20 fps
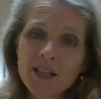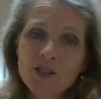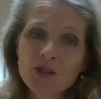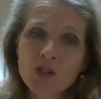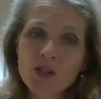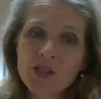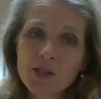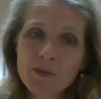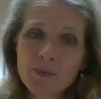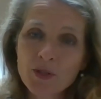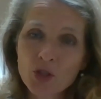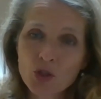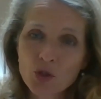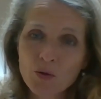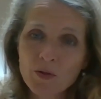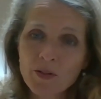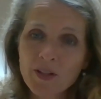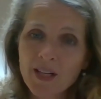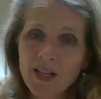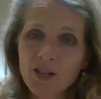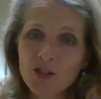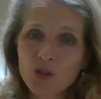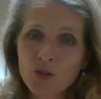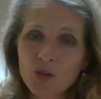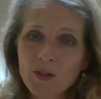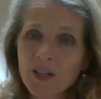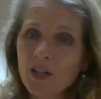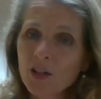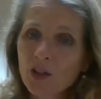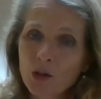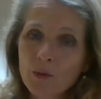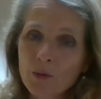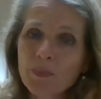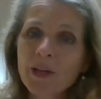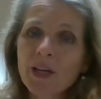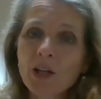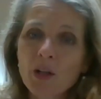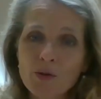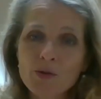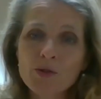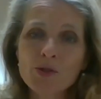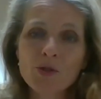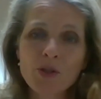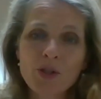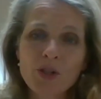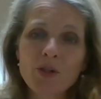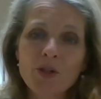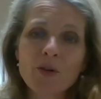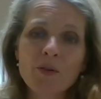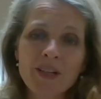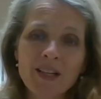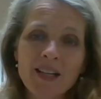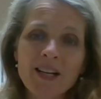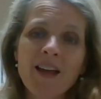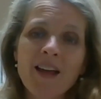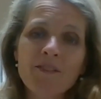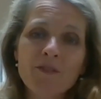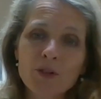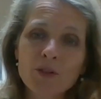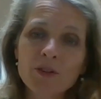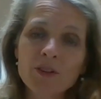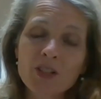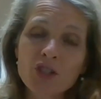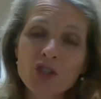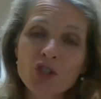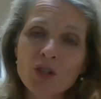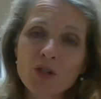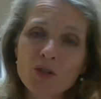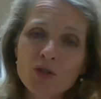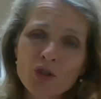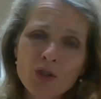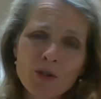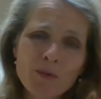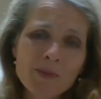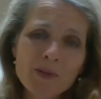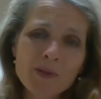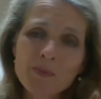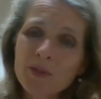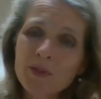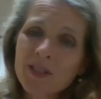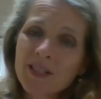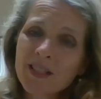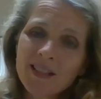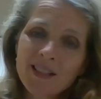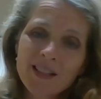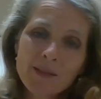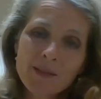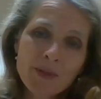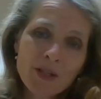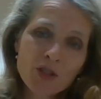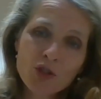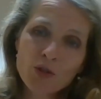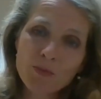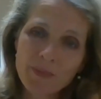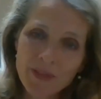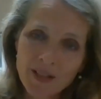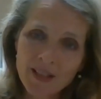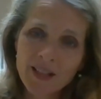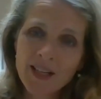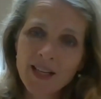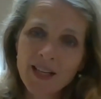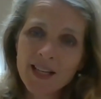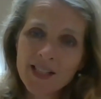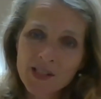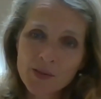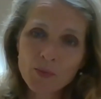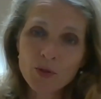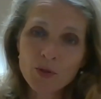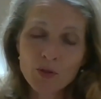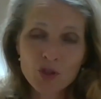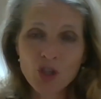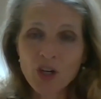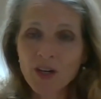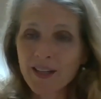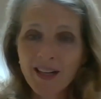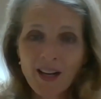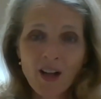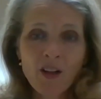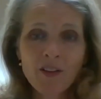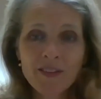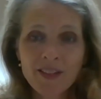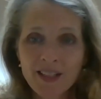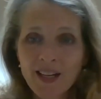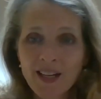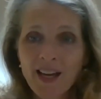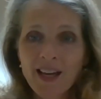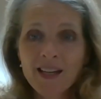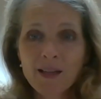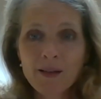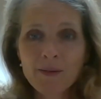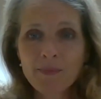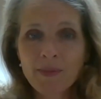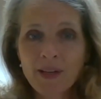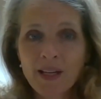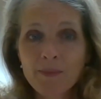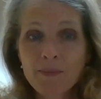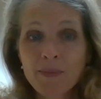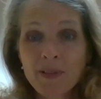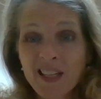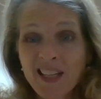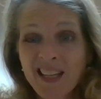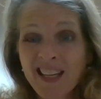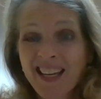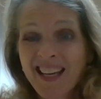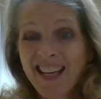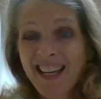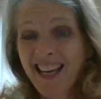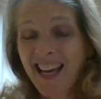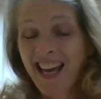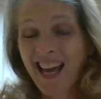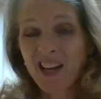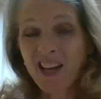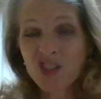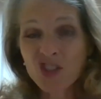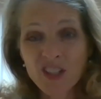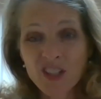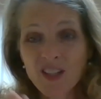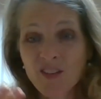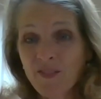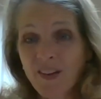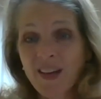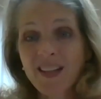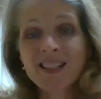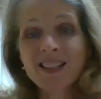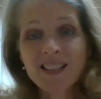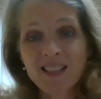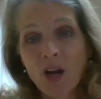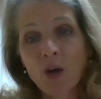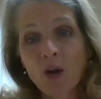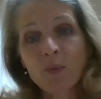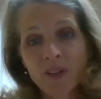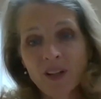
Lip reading: Just to be sure that as you get a little bit closer, you don't inadvertently share germs, particularly because someone who's young and healthy and hiking may be actually infected and not